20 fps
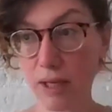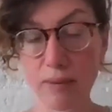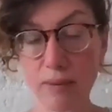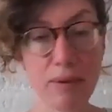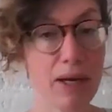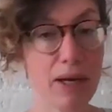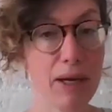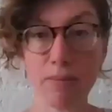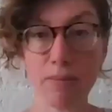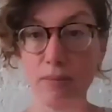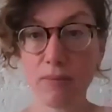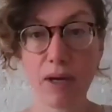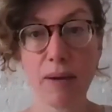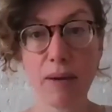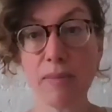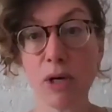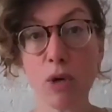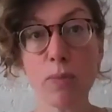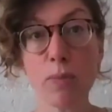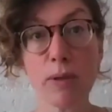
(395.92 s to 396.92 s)
I'm
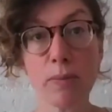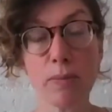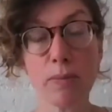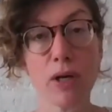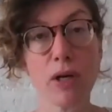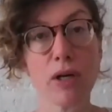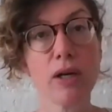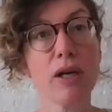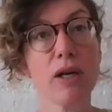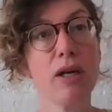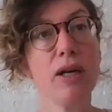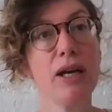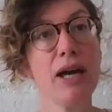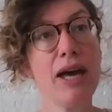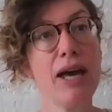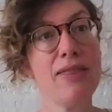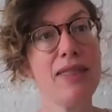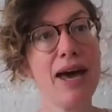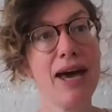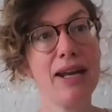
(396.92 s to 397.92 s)
an open book.
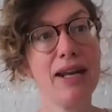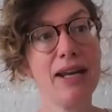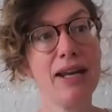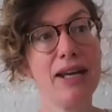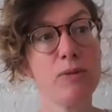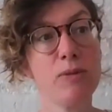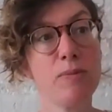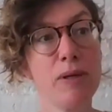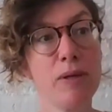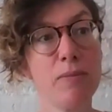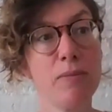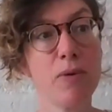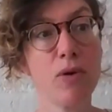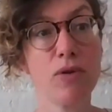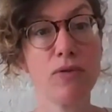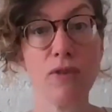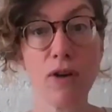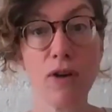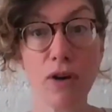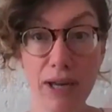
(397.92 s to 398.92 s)
And that has been
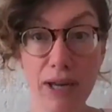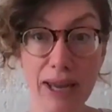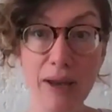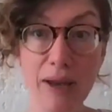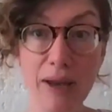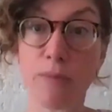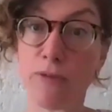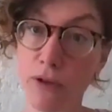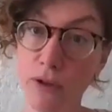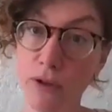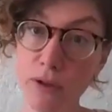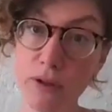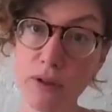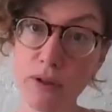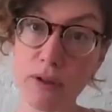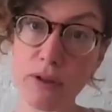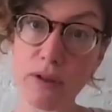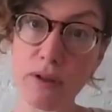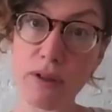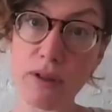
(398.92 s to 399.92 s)
both very helpful
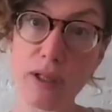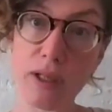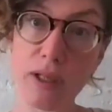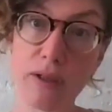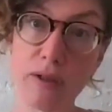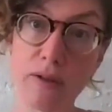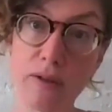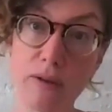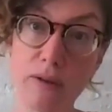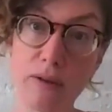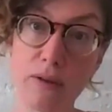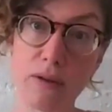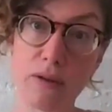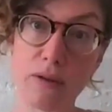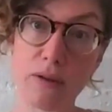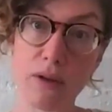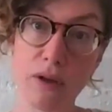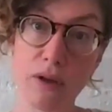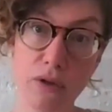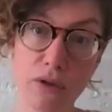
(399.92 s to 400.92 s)
in
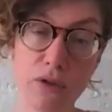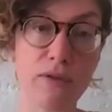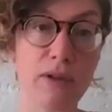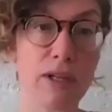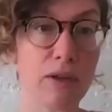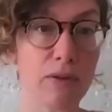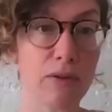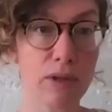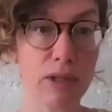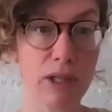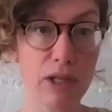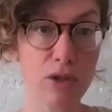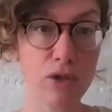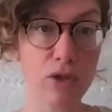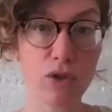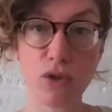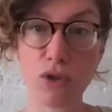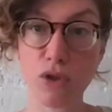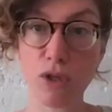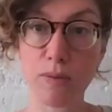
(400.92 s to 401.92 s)
cultivating
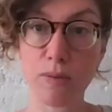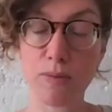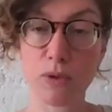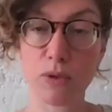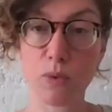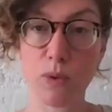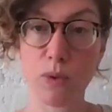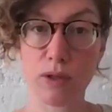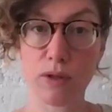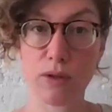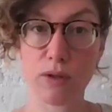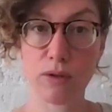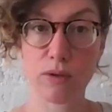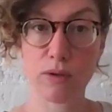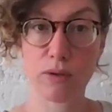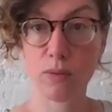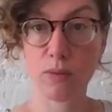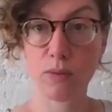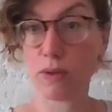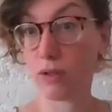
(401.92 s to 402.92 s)
relationships with
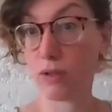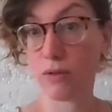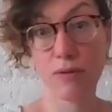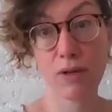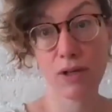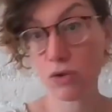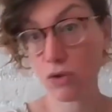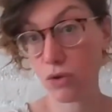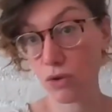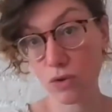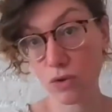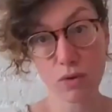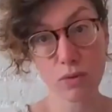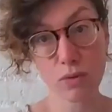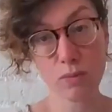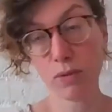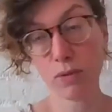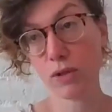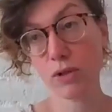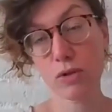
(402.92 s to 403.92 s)
investors or
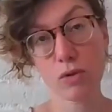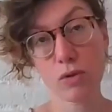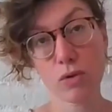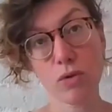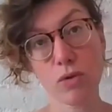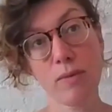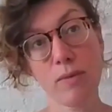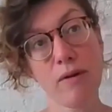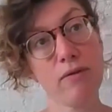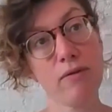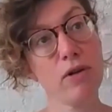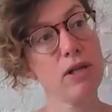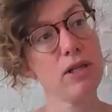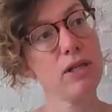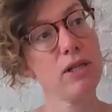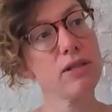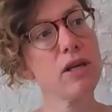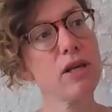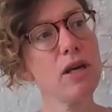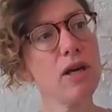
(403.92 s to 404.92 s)
employees or whomever it
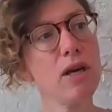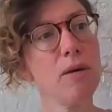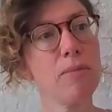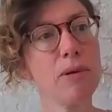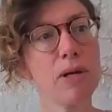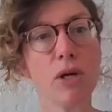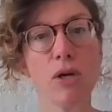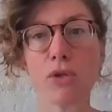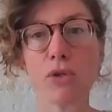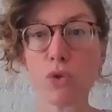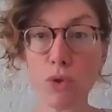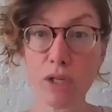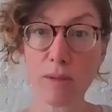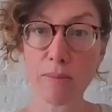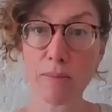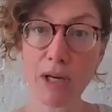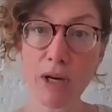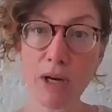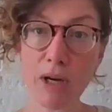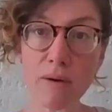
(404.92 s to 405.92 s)
is, but also it
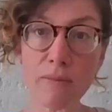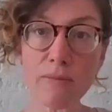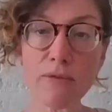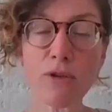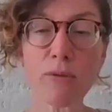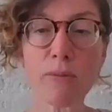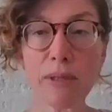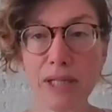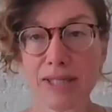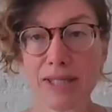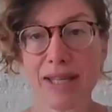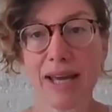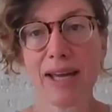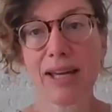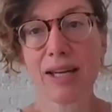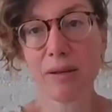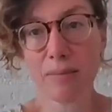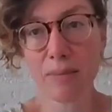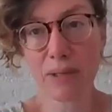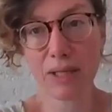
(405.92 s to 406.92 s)
can be harmful because
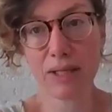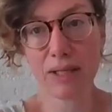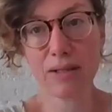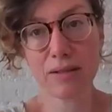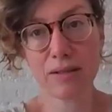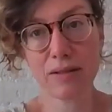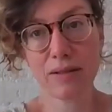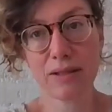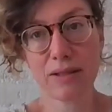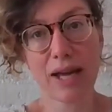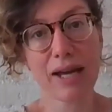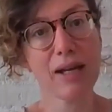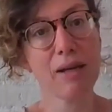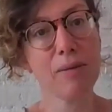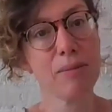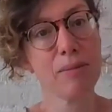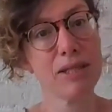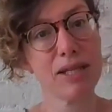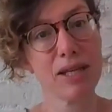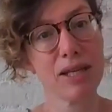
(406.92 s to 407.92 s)
that can be
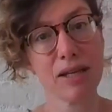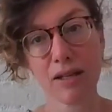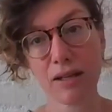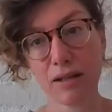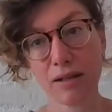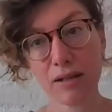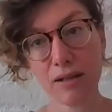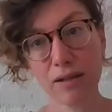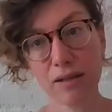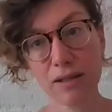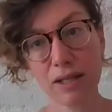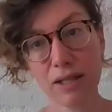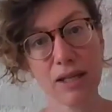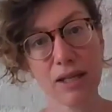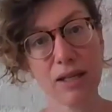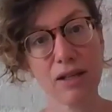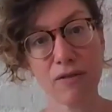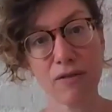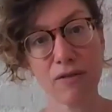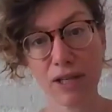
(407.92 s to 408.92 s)
taken
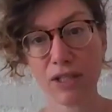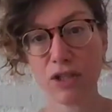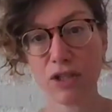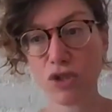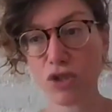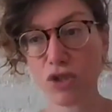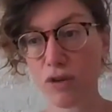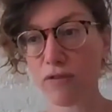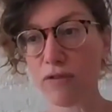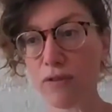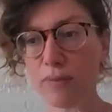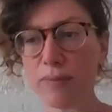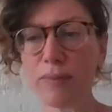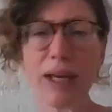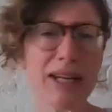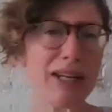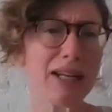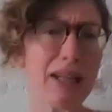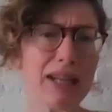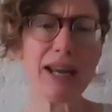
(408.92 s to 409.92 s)
advantage of
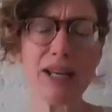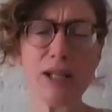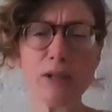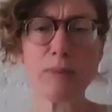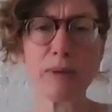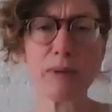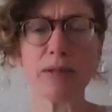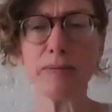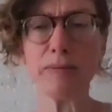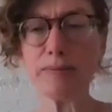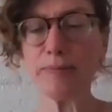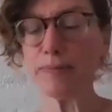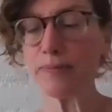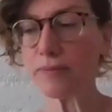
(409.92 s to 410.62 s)
and has been.